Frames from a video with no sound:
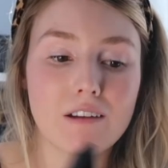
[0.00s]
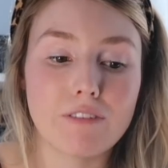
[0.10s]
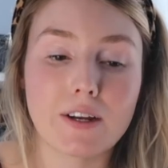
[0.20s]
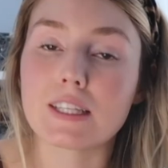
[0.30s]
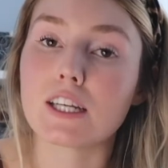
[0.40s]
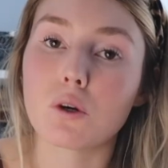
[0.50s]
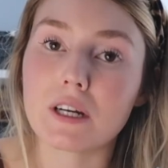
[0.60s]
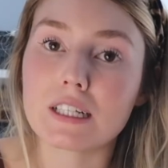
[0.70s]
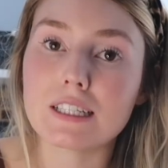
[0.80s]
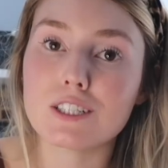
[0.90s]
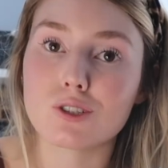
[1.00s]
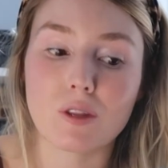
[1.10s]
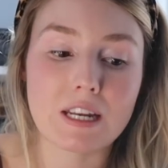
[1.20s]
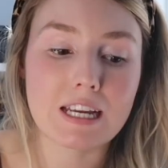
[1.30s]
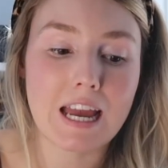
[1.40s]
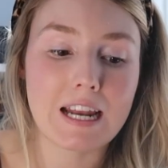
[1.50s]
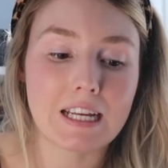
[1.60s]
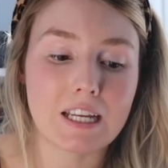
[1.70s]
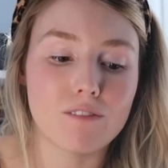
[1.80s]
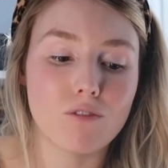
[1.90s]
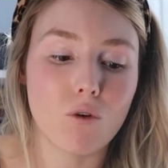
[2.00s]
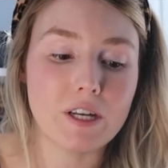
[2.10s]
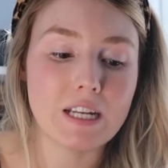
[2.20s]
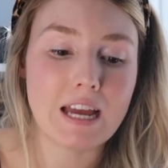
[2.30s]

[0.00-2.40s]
fairly quickly so that again I can avoid